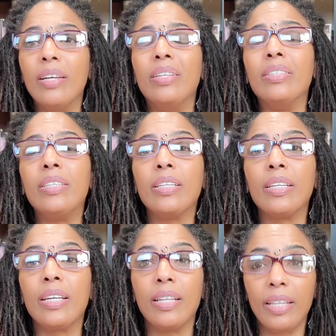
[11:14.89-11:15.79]
until
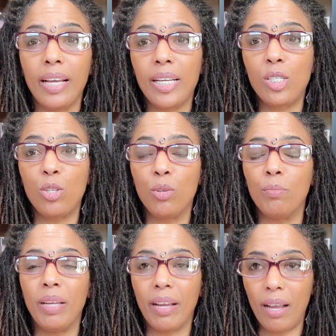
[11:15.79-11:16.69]
and unless you're
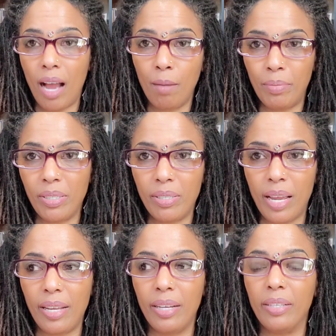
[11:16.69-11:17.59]
being
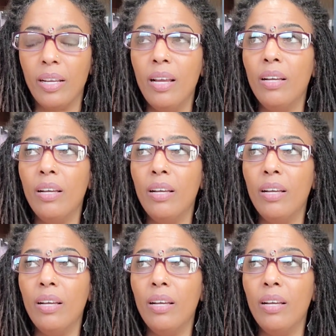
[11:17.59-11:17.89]
compensated